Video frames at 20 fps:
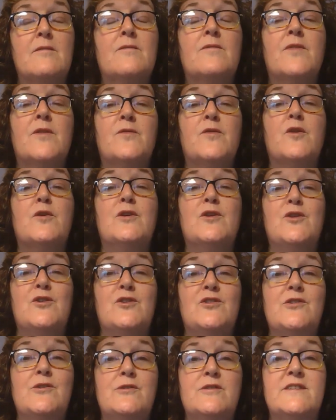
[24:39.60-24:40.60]
The very
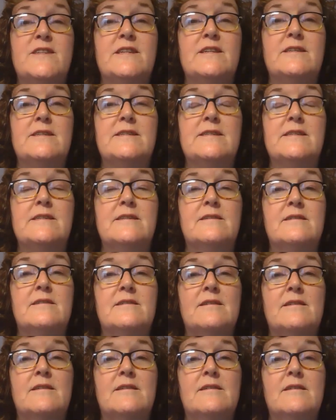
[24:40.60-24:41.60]
good news is
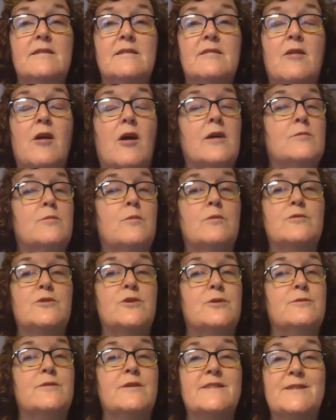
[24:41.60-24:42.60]
God won't
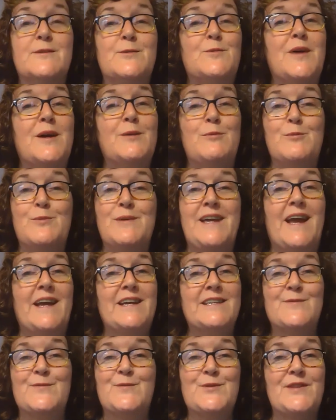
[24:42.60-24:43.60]
turn us away when we
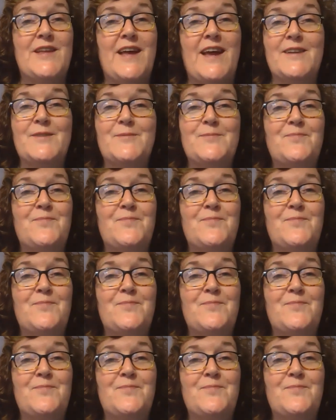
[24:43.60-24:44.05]
ask for that.